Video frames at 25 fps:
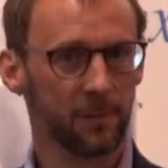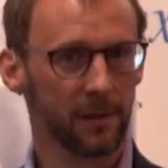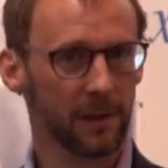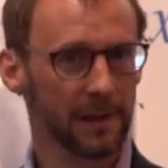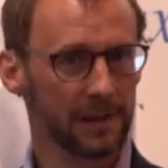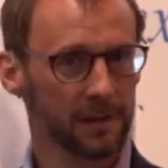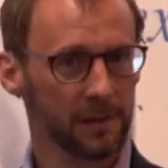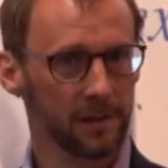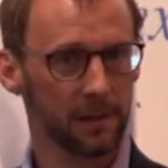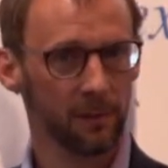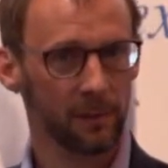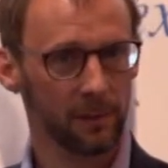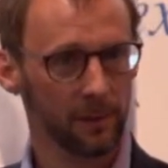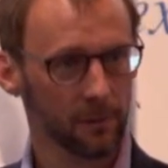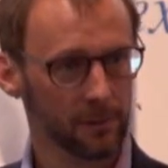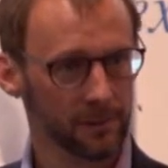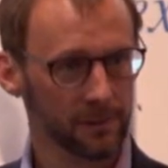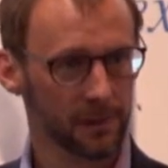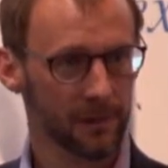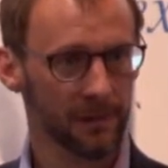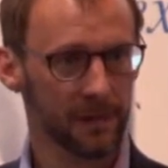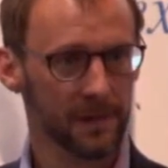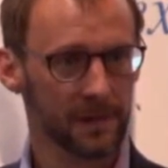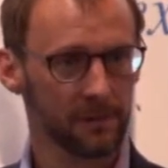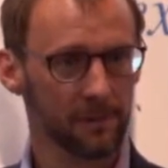but actually we
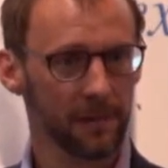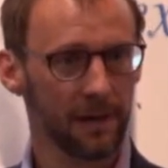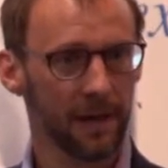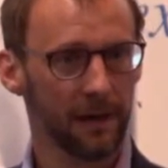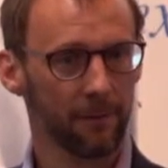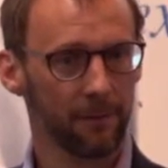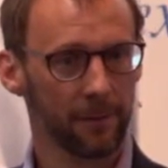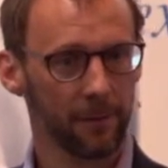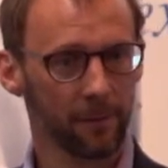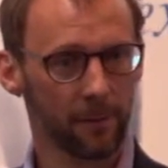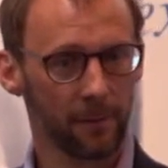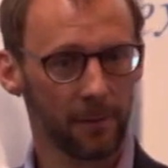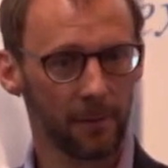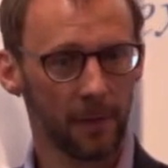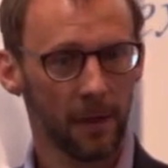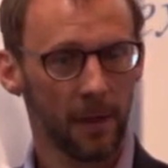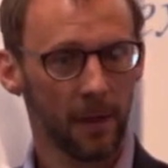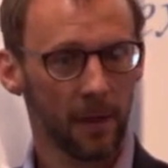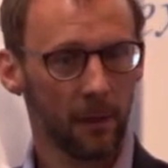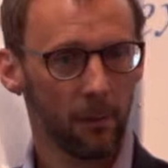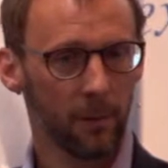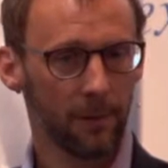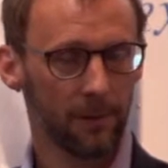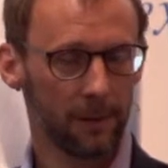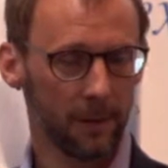also need to be having
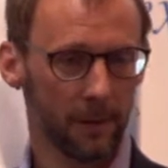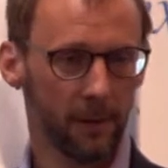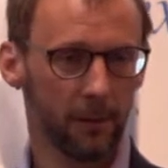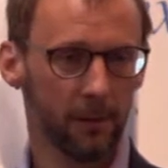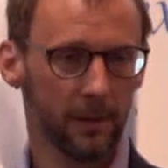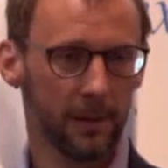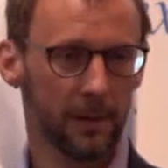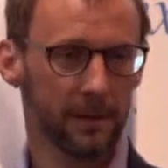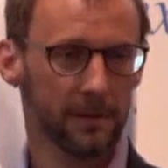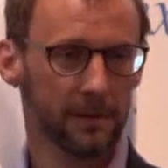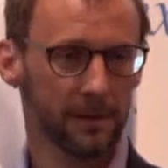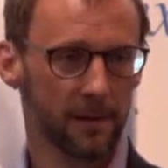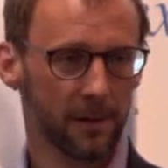with the unions.